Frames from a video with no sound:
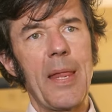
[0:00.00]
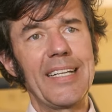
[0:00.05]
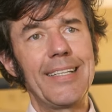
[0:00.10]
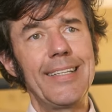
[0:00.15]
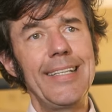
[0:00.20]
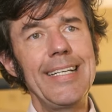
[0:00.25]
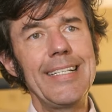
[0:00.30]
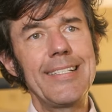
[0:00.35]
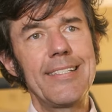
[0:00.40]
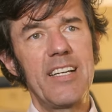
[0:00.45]
at
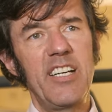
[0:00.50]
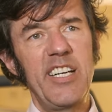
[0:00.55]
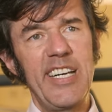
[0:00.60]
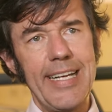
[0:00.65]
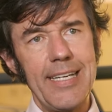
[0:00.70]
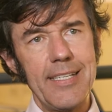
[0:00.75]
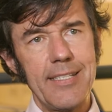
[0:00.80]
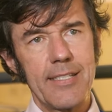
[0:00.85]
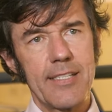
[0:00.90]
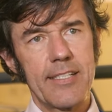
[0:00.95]
least the
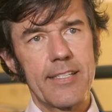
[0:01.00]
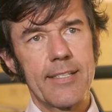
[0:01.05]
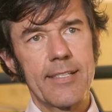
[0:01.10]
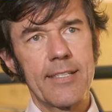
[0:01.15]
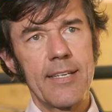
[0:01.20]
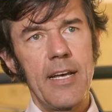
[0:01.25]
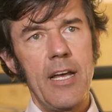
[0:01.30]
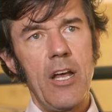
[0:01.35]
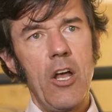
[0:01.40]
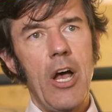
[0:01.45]

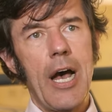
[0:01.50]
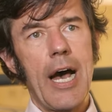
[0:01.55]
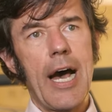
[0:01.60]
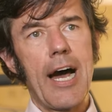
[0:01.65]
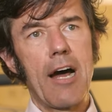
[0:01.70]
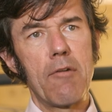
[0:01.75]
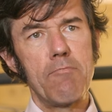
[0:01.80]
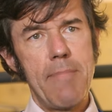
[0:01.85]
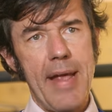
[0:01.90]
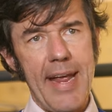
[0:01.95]
lists
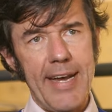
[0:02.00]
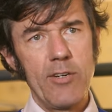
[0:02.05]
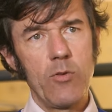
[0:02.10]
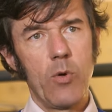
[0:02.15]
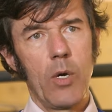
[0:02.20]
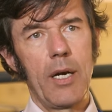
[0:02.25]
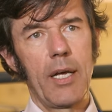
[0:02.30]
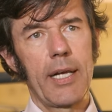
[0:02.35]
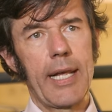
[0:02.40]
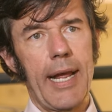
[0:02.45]
are
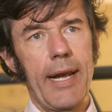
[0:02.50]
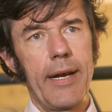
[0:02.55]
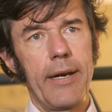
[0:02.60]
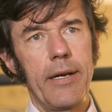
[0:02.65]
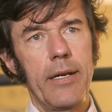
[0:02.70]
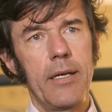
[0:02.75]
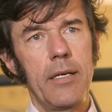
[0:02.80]
manual again.